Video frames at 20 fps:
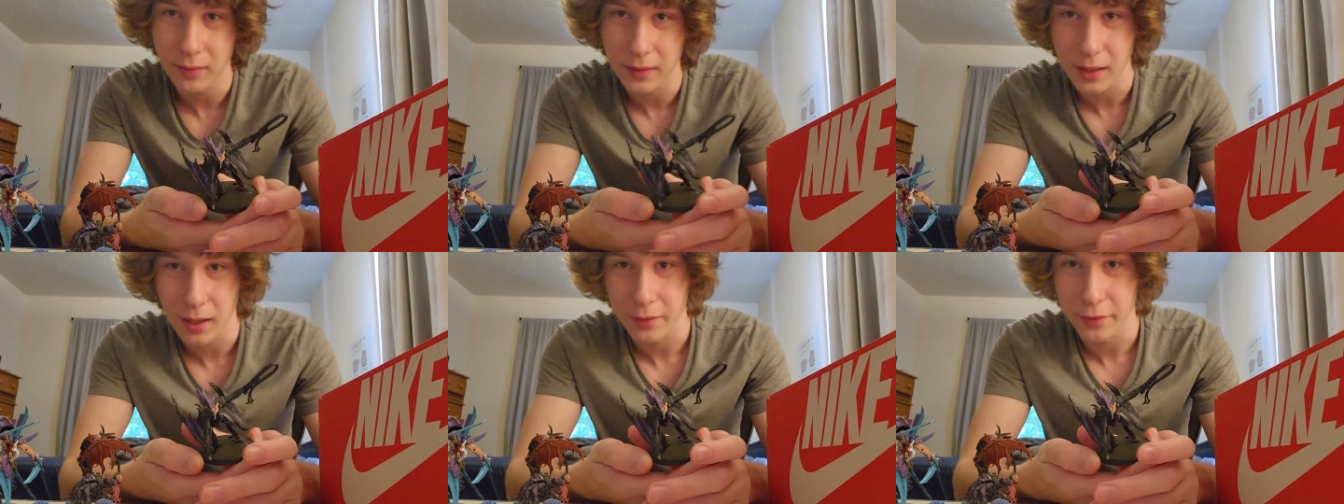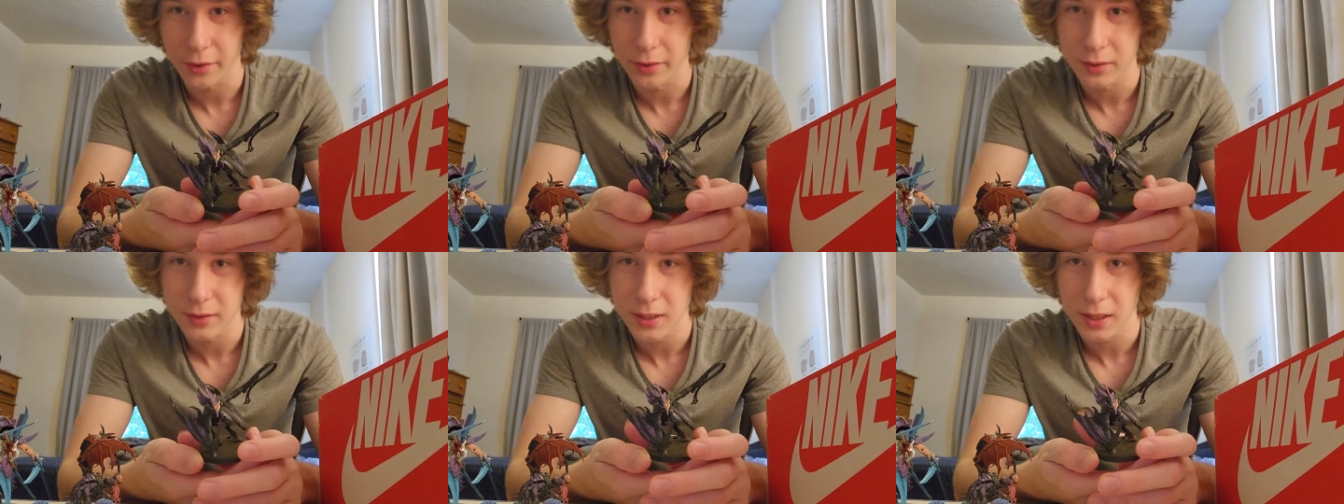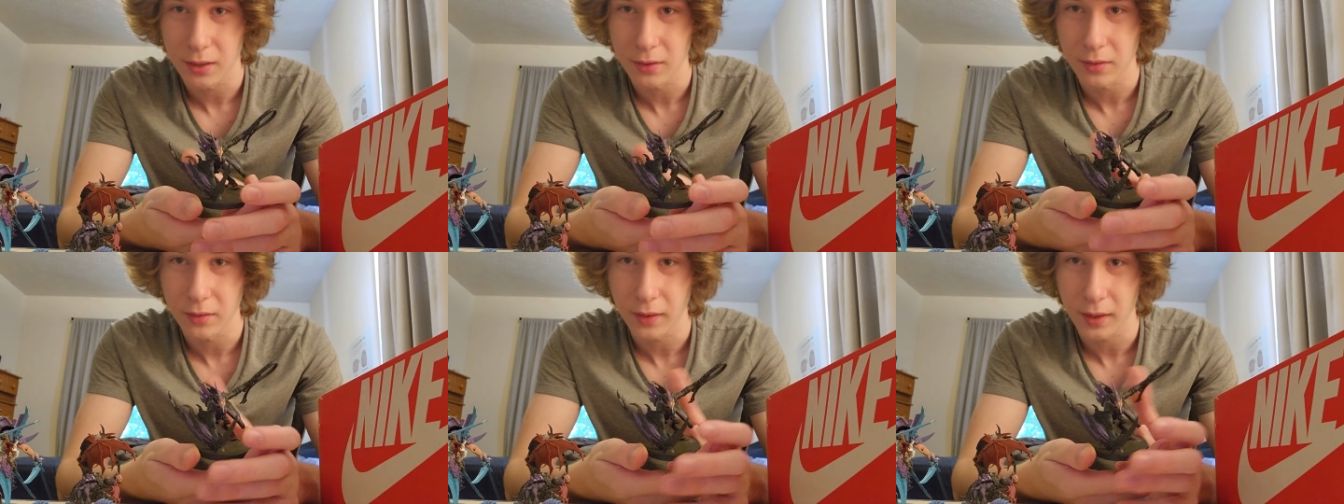the other
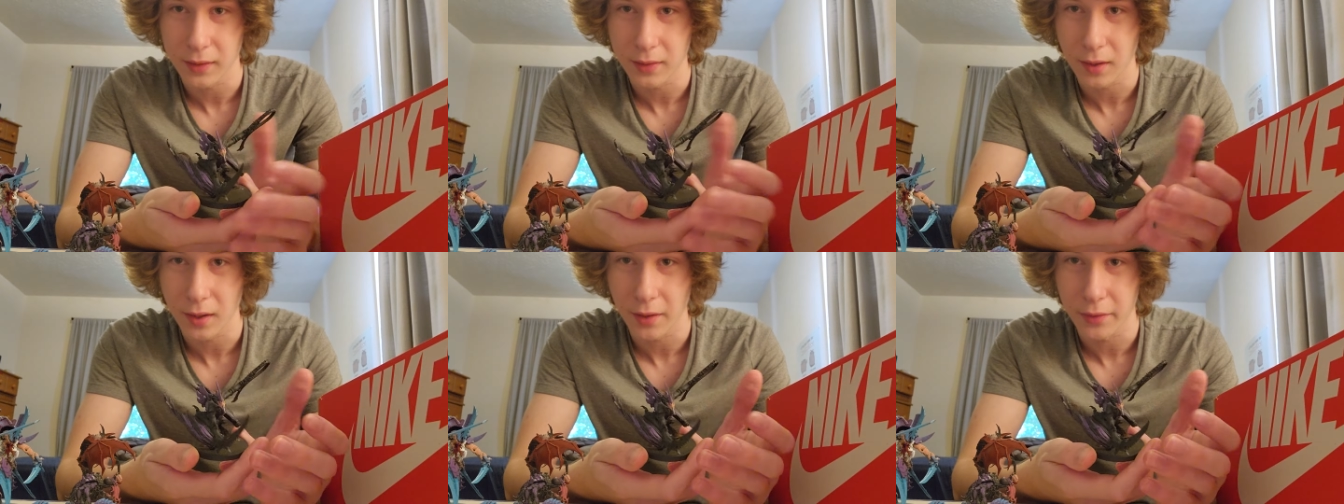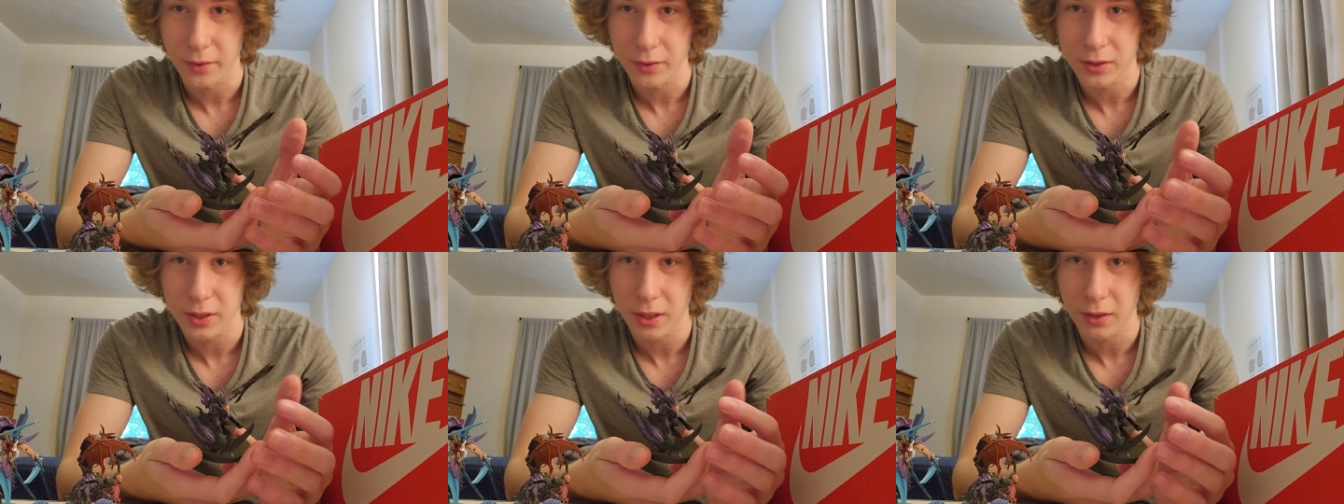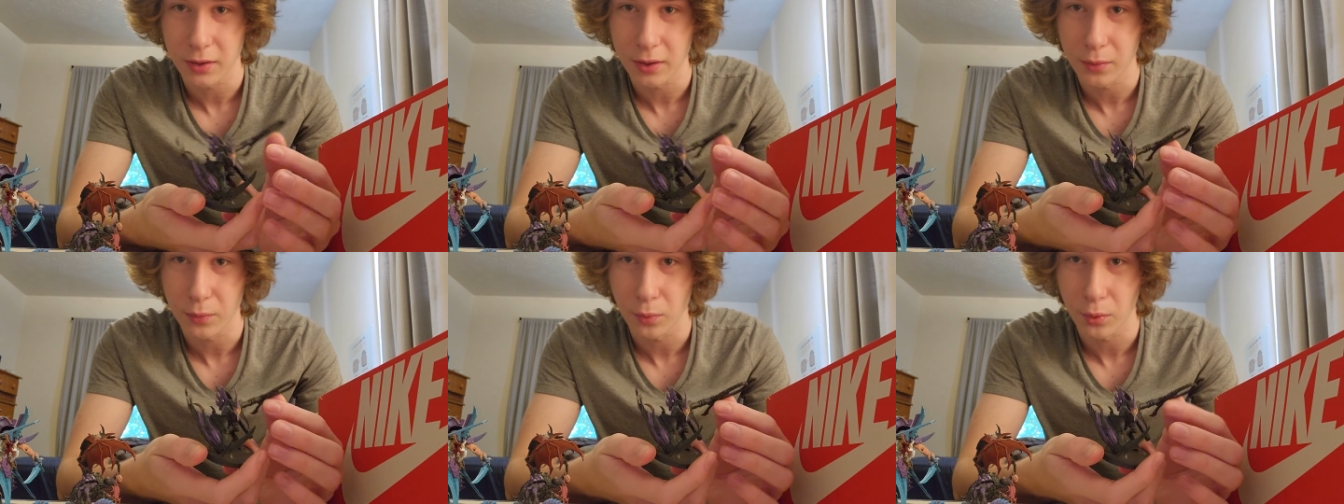
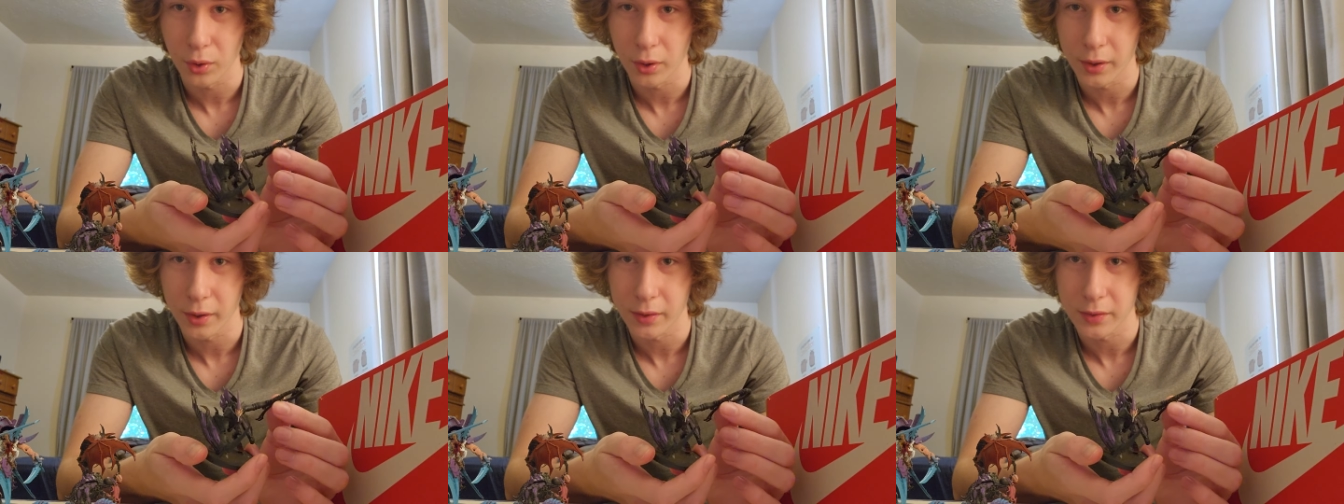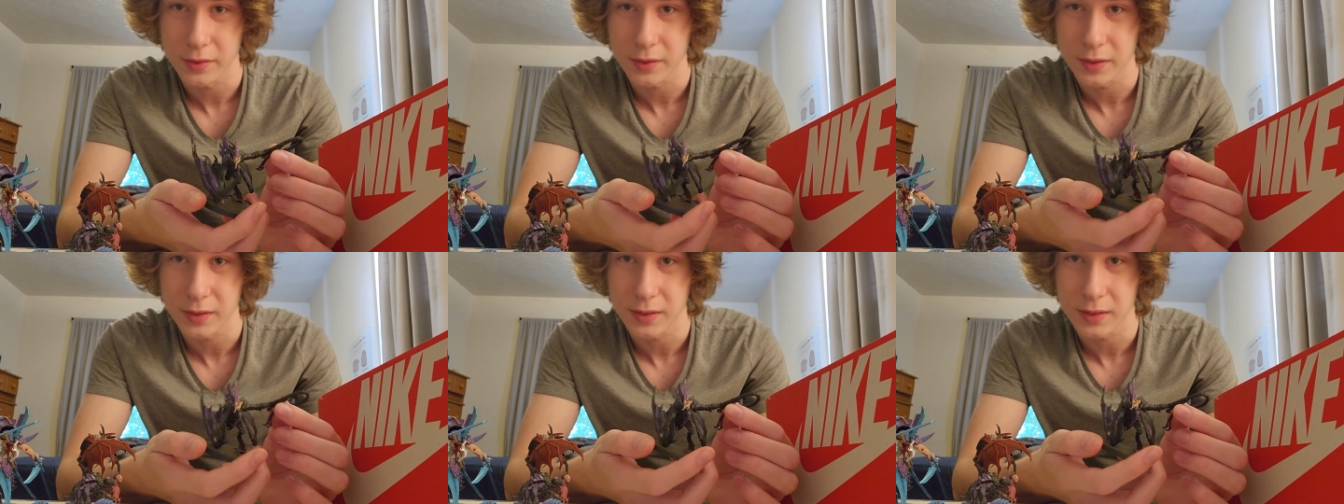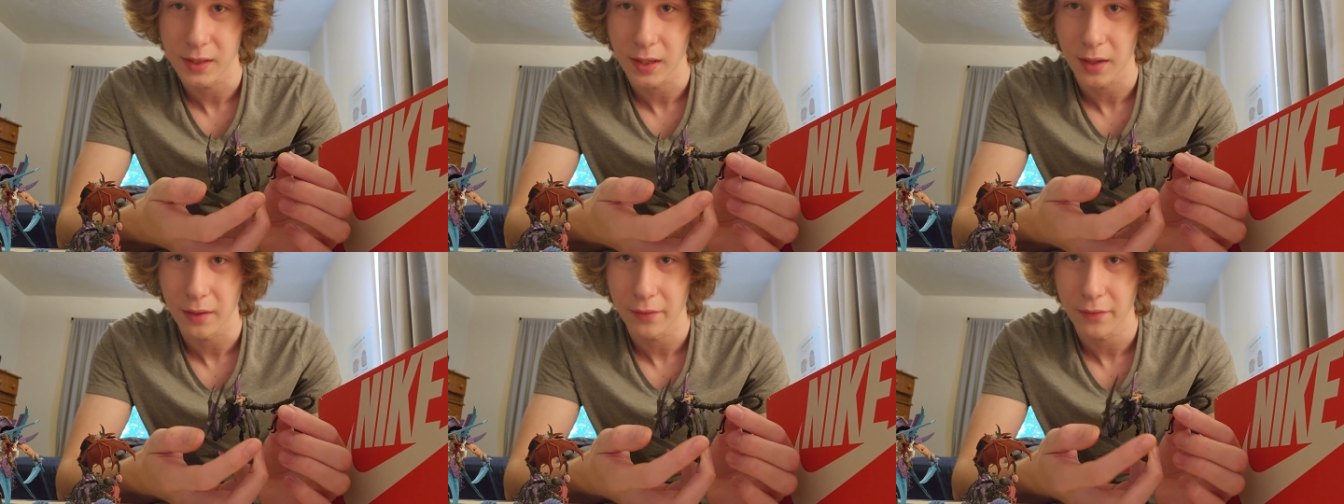Tyranid warriors and
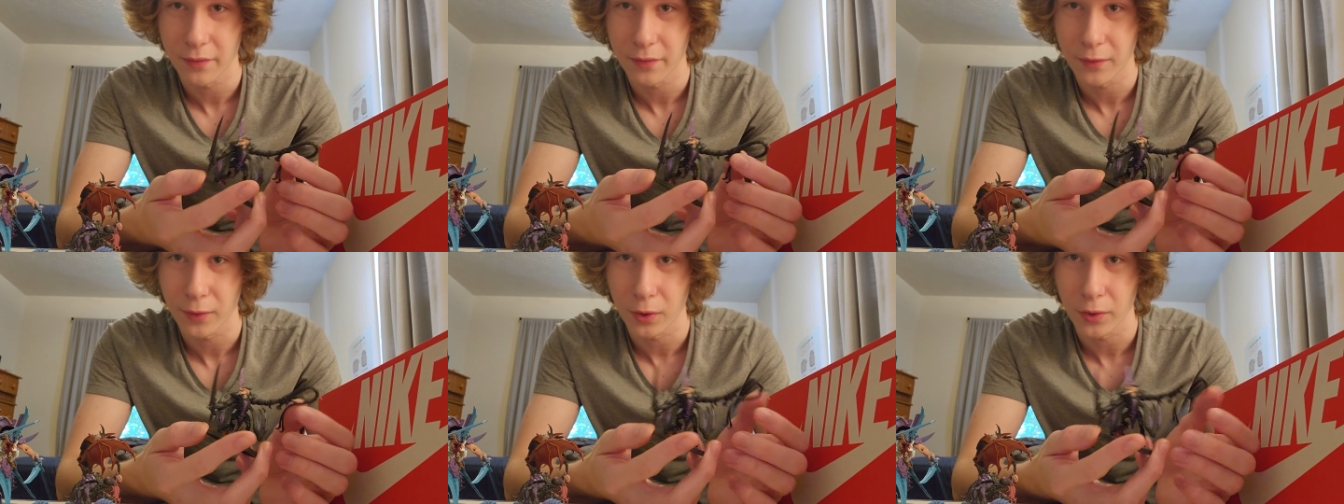stuff,